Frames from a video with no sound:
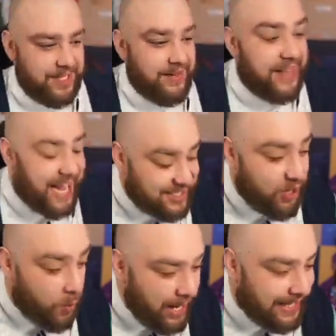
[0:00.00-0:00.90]
That's a
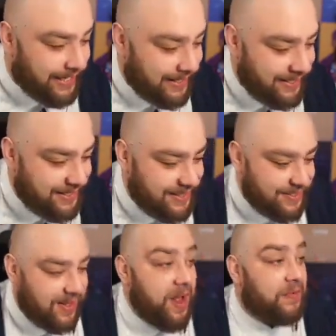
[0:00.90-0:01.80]
win.
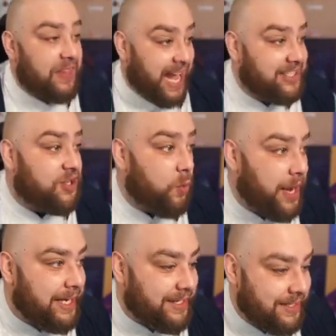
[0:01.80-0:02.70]
That's a
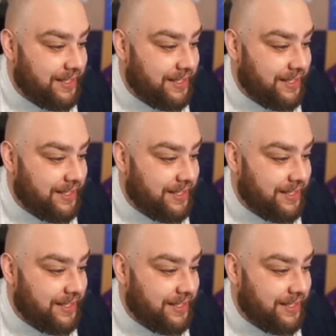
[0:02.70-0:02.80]
win.